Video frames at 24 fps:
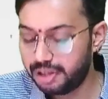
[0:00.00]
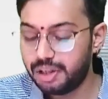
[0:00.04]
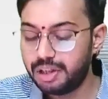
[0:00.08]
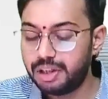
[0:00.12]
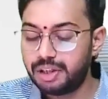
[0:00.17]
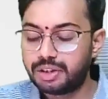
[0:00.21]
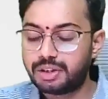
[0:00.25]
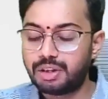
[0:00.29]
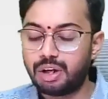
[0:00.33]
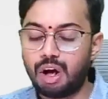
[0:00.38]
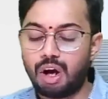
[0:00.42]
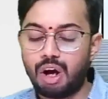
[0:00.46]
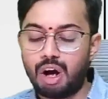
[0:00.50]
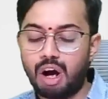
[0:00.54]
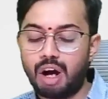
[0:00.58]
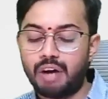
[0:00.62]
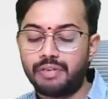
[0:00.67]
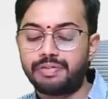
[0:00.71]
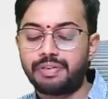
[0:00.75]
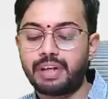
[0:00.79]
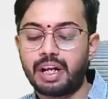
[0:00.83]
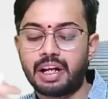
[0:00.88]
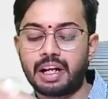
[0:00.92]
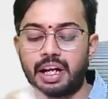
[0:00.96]
So
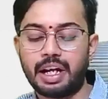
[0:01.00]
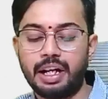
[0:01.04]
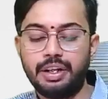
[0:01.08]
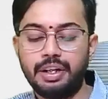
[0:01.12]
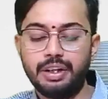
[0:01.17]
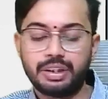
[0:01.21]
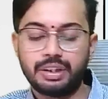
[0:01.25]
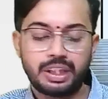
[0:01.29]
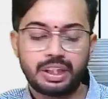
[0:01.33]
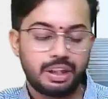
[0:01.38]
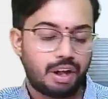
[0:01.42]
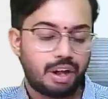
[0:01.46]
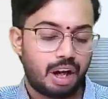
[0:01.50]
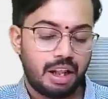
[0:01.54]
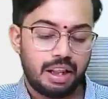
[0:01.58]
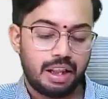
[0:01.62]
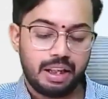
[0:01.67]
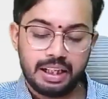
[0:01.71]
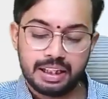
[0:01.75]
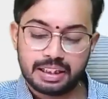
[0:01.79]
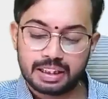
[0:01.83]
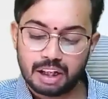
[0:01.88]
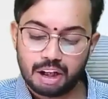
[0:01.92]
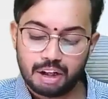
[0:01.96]
after reducing all
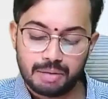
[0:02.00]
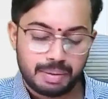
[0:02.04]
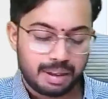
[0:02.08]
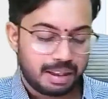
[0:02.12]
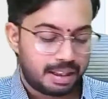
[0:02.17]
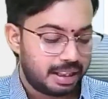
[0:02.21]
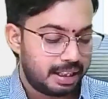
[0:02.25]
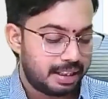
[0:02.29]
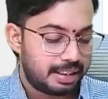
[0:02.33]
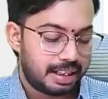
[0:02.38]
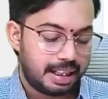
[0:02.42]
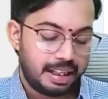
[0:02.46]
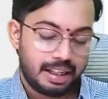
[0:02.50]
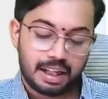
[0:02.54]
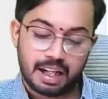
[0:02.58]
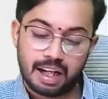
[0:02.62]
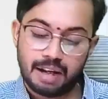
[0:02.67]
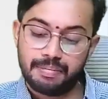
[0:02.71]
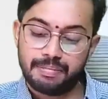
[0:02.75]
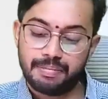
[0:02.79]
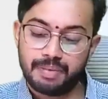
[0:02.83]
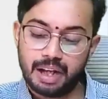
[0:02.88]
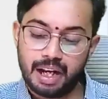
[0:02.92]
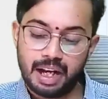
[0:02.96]
these, how much is
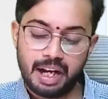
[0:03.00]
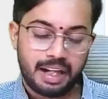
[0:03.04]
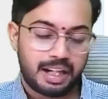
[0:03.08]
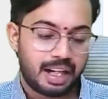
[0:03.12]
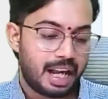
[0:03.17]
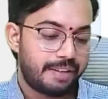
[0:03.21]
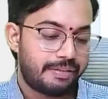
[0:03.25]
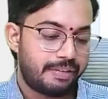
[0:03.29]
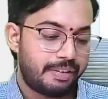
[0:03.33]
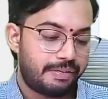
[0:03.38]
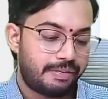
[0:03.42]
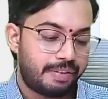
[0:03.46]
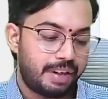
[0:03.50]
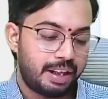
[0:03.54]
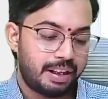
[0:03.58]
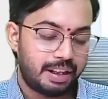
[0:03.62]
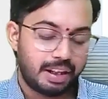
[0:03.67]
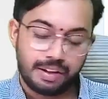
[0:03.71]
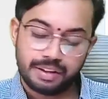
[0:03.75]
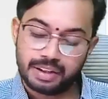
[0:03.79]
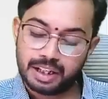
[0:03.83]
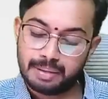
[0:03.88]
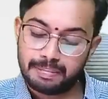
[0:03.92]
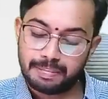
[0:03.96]
income?
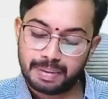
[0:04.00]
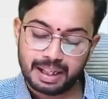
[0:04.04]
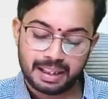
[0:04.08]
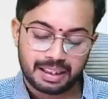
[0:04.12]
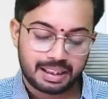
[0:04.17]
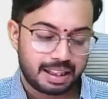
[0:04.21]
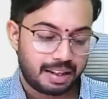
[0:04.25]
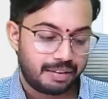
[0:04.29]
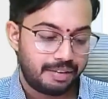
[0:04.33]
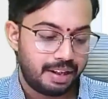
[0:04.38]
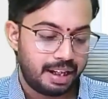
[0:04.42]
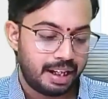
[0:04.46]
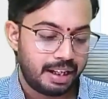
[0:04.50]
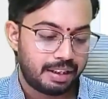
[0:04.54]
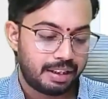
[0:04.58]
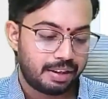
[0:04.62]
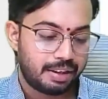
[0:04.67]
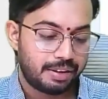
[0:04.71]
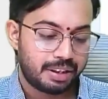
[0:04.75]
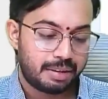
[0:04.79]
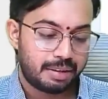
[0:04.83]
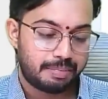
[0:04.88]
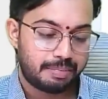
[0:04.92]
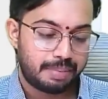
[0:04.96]
8,50,000 plus
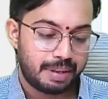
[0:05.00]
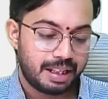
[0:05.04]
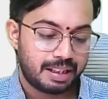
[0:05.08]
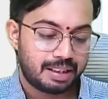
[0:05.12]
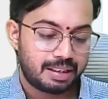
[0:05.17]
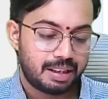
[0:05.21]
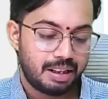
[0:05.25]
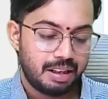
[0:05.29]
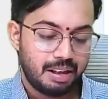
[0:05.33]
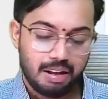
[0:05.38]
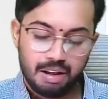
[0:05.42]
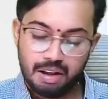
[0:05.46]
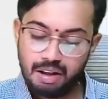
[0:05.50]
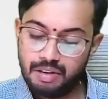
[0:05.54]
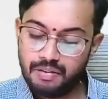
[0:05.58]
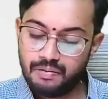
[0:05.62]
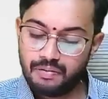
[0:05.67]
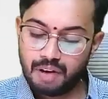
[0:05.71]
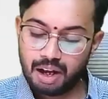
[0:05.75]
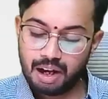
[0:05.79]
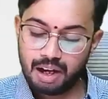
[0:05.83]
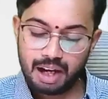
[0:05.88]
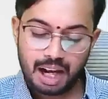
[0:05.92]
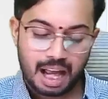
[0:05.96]
70,000 plus
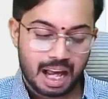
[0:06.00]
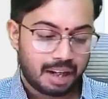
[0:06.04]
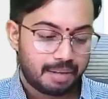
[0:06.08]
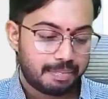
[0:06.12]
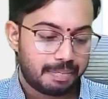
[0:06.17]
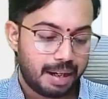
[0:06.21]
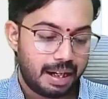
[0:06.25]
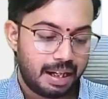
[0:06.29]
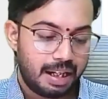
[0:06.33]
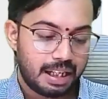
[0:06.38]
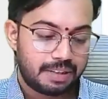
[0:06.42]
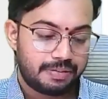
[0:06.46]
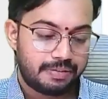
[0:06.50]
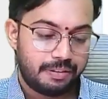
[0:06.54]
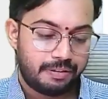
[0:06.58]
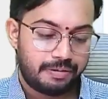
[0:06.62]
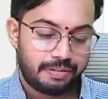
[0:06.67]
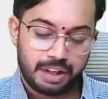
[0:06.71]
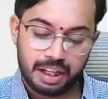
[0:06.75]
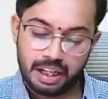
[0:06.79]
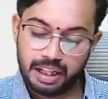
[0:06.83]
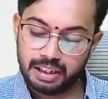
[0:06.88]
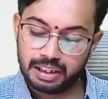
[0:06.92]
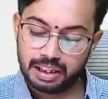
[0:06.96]
1 lakh minus
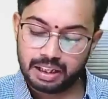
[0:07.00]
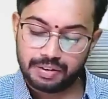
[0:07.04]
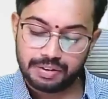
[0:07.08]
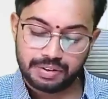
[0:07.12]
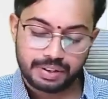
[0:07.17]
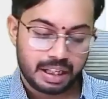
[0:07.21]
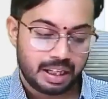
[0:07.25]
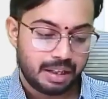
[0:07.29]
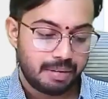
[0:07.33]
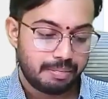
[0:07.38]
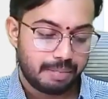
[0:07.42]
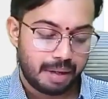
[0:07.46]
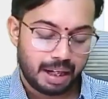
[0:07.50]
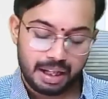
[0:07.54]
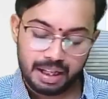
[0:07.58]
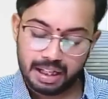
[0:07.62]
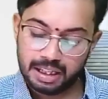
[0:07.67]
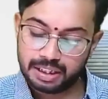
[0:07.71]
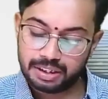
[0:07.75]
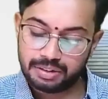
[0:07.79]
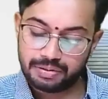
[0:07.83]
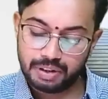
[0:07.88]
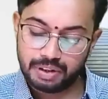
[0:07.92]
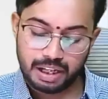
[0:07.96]
15,000
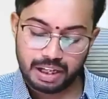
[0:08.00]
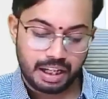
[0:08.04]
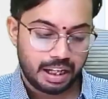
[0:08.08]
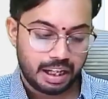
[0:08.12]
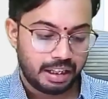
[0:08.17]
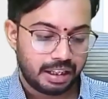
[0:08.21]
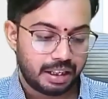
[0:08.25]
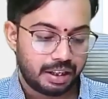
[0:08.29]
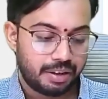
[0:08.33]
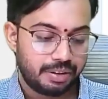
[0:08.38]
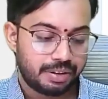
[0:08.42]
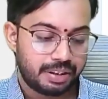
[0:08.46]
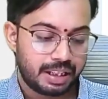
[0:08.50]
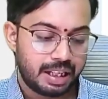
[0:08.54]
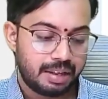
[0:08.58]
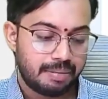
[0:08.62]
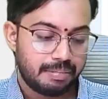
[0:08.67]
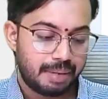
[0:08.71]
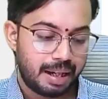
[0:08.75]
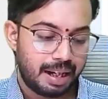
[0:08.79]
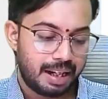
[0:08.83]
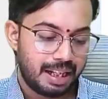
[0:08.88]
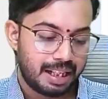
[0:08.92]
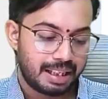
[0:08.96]
minus 20,000
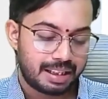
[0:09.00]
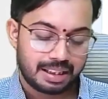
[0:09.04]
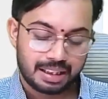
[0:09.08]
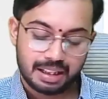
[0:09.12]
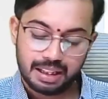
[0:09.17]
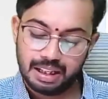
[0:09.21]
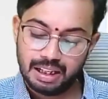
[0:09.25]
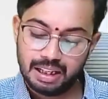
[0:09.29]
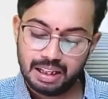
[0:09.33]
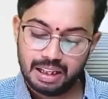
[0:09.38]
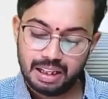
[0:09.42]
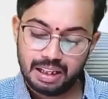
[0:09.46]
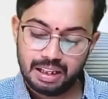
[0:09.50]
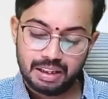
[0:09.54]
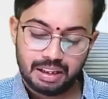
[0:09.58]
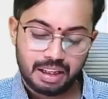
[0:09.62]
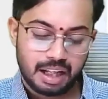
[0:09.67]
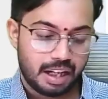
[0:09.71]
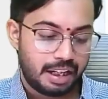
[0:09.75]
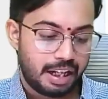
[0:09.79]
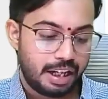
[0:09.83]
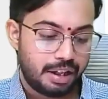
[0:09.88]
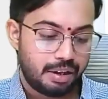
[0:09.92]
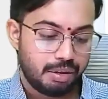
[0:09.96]
minus
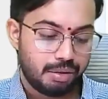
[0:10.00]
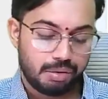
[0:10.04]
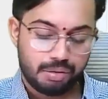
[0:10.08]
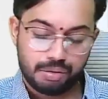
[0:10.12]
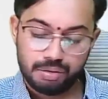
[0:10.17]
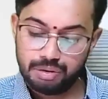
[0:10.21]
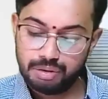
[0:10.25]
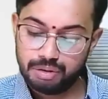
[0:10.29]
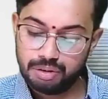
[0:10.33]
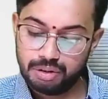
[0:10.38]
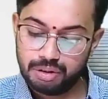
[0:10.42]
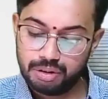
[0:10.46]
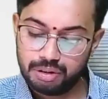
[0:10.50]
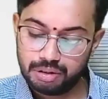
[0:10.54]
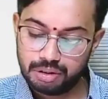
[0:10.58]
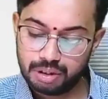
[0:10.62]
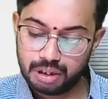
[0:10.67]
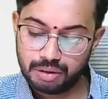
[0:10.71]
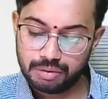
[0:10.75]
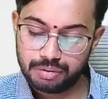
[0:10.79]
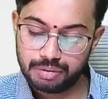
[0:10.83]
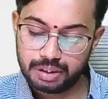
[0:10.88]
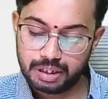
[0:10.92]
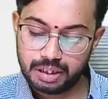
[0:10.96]

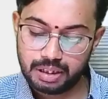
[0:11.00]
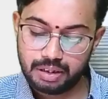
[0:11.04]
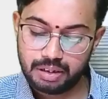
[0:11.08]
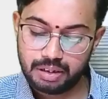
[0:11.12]
32,000.